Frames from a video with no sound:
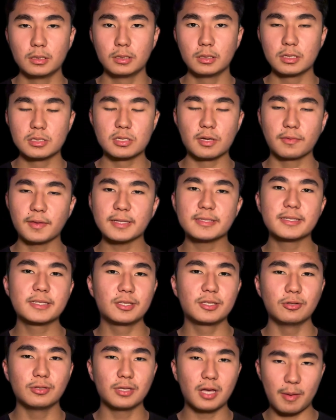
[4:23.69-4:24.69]
So if that's
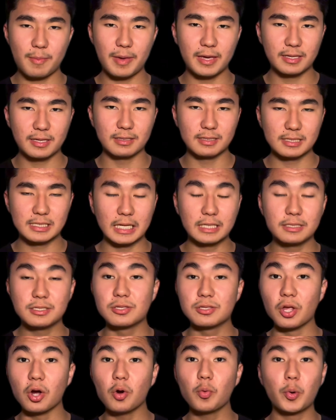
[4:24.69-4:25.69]
still not making sense,
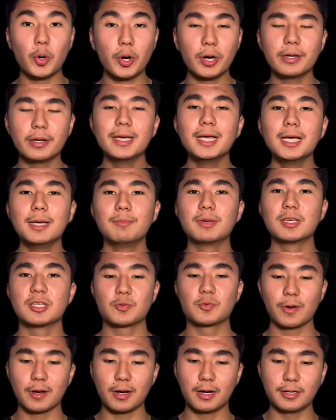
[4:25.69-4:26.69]
don't worry, because
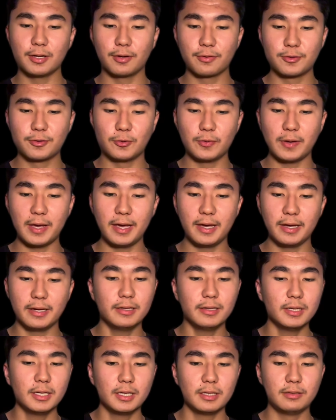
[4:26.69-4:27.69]
we're going to go through
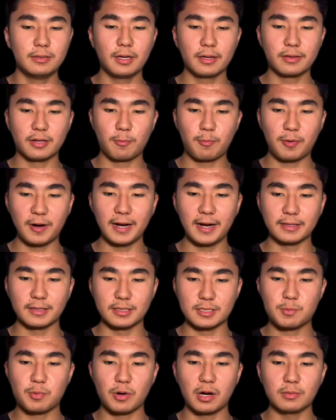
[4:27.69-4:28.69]
another practice
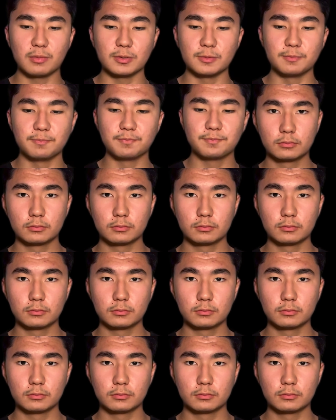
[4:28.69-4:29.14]
problem.